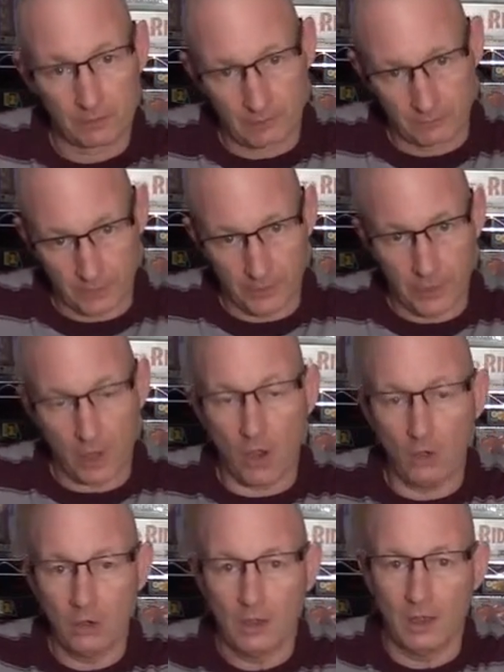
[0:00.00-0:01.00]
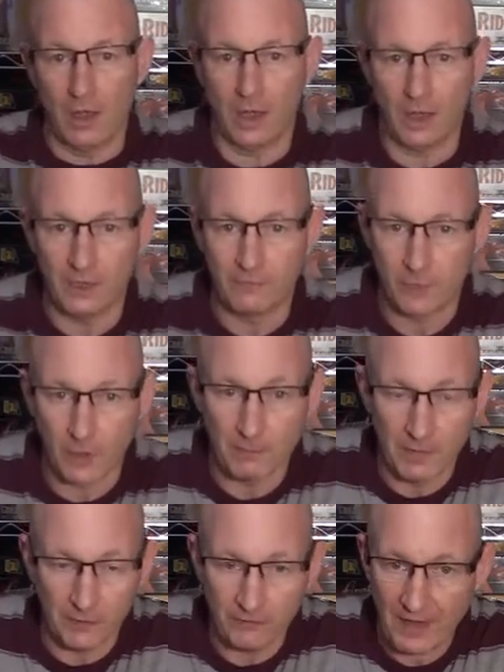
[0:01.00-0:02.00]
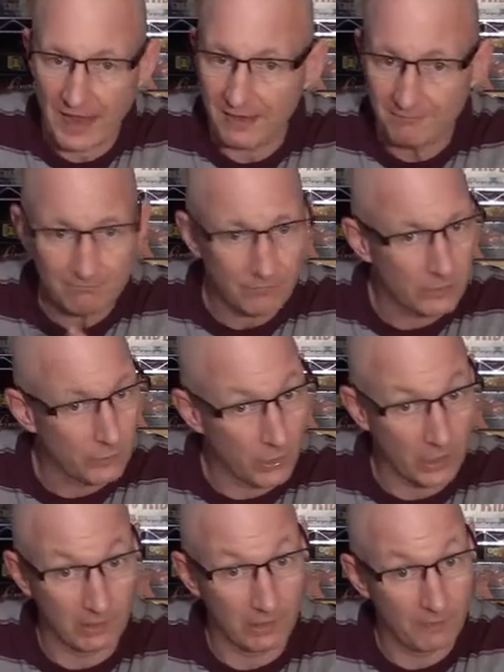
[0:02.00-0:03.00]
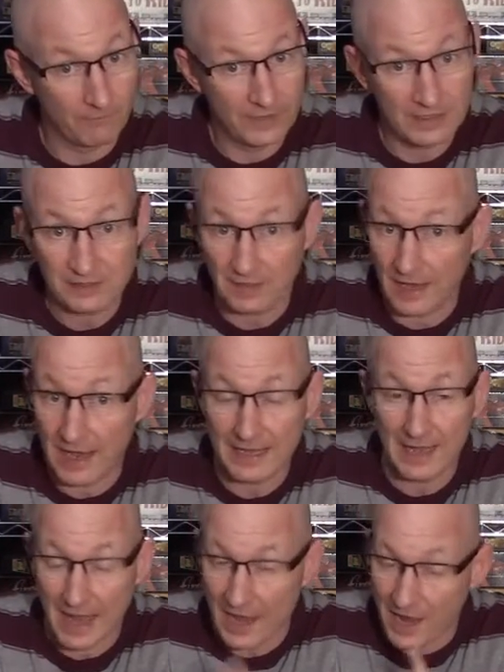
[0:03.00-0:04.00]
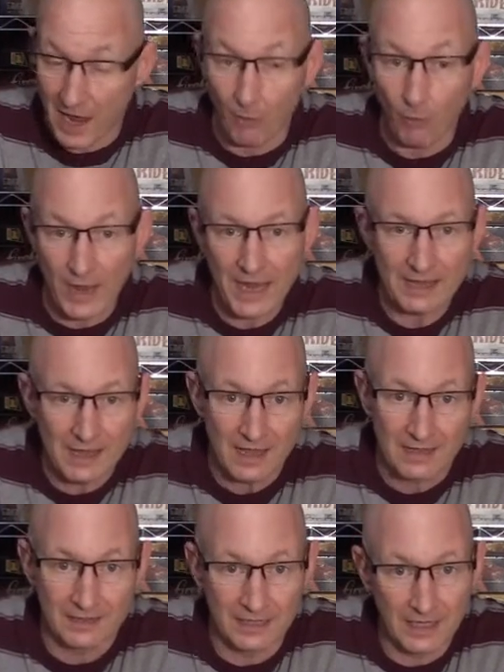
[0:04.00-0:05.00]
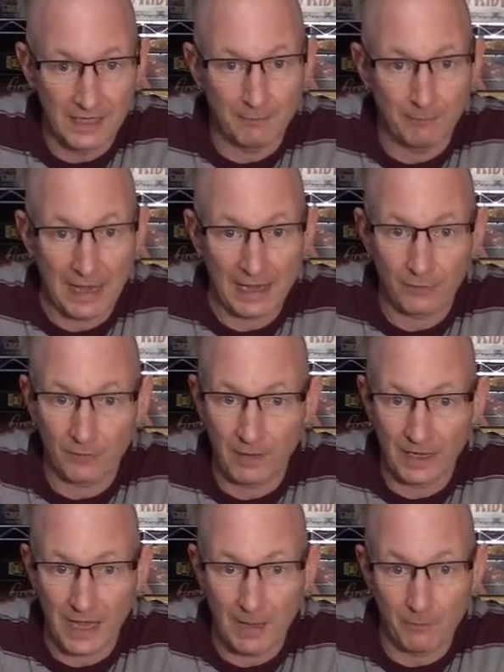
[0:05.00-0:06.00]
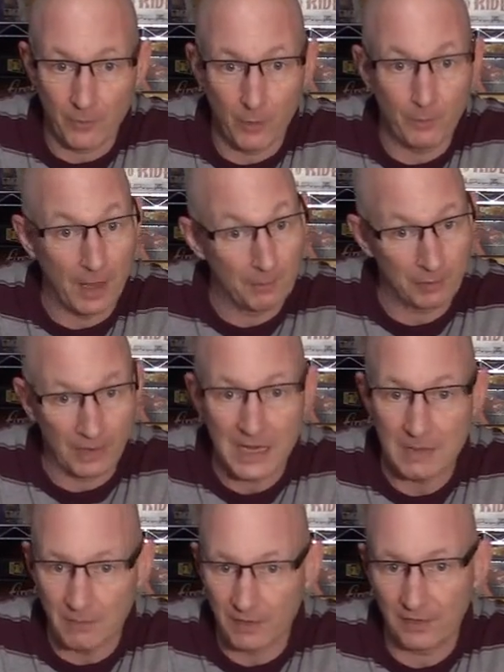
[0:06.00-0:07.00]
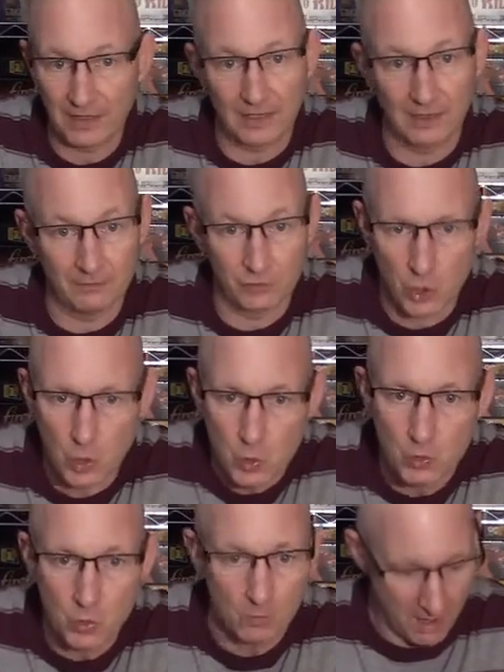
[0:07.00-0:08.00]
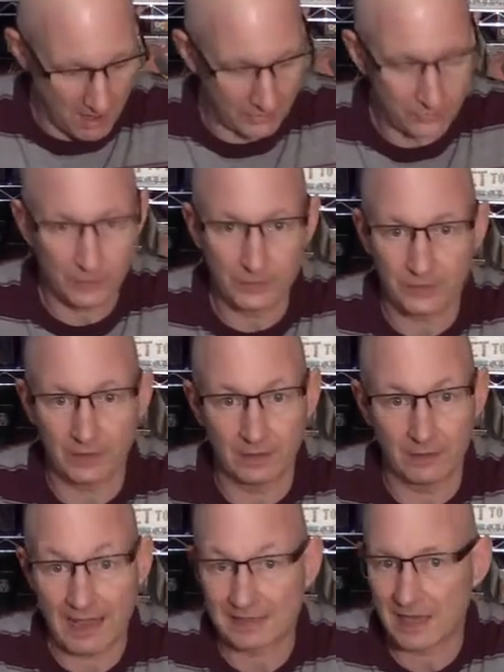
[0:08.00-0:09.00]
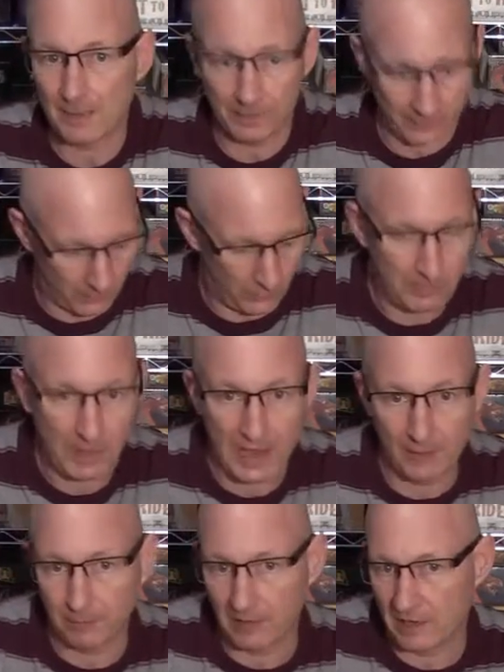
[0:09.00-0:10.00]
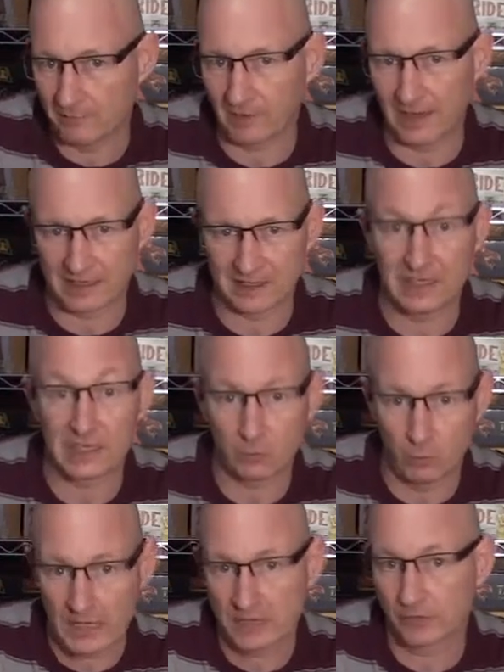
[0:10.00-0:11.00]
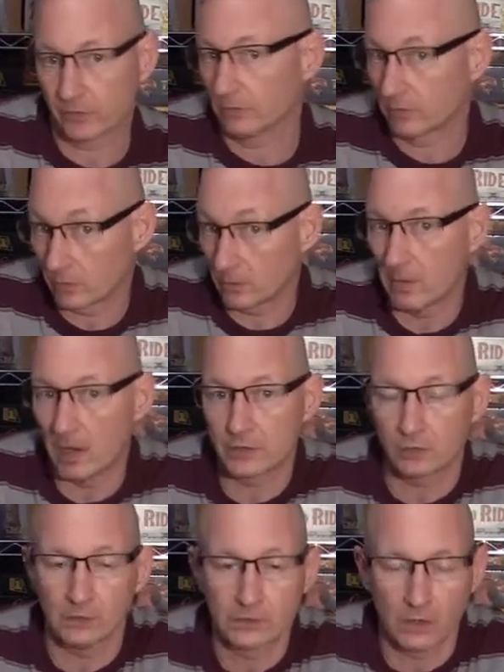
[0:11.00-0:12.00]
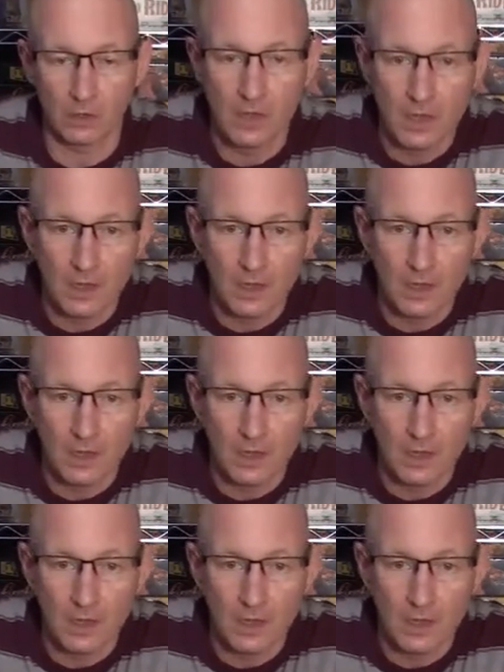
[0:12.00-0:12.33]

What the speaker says: there you go. If you're a Myth fan, you're going to love this. I cannot wait to get back with my game group and play Myth again. 2 new modules, and the last time I think we played for like 6 weeks through a module. So